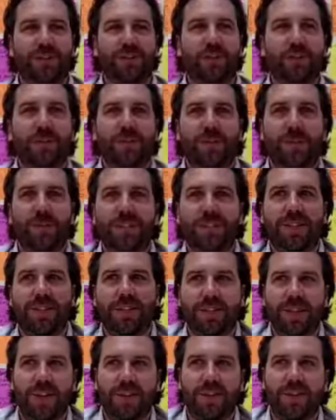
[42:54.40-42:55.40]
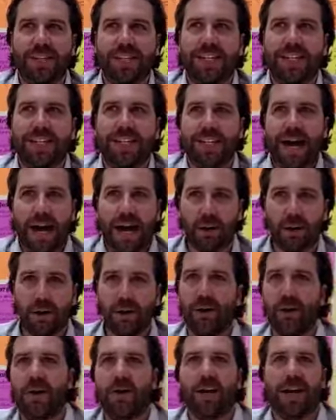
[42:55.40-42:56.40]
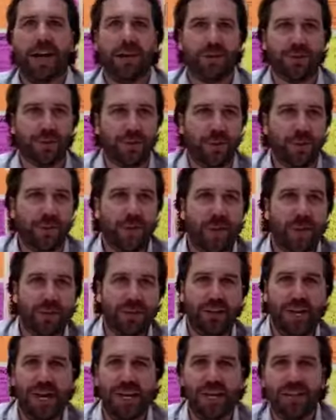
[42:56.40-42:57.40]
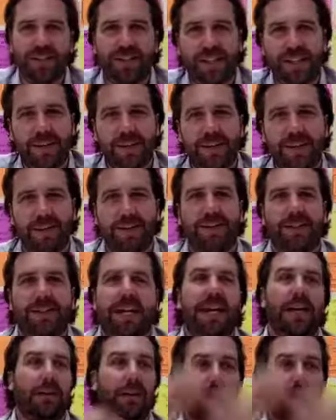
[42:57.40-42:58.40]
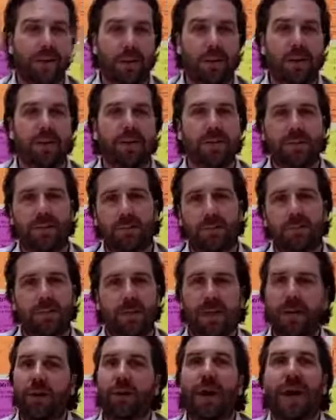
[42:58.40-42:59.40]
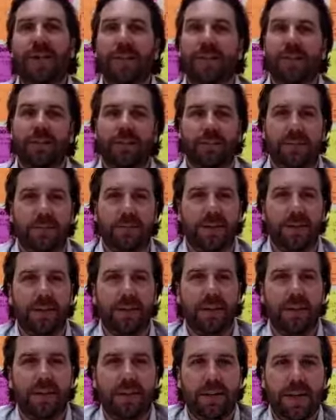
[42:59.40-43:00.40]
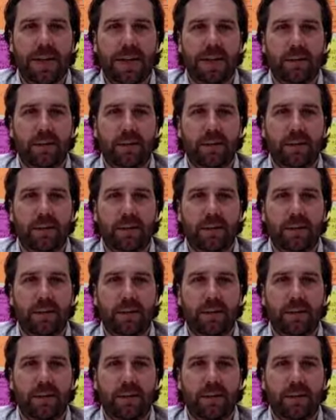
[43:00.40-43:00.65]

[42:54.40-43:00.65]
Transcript: someone starts to understand how to code, how to share information, how to use databases, how to make all this interactive and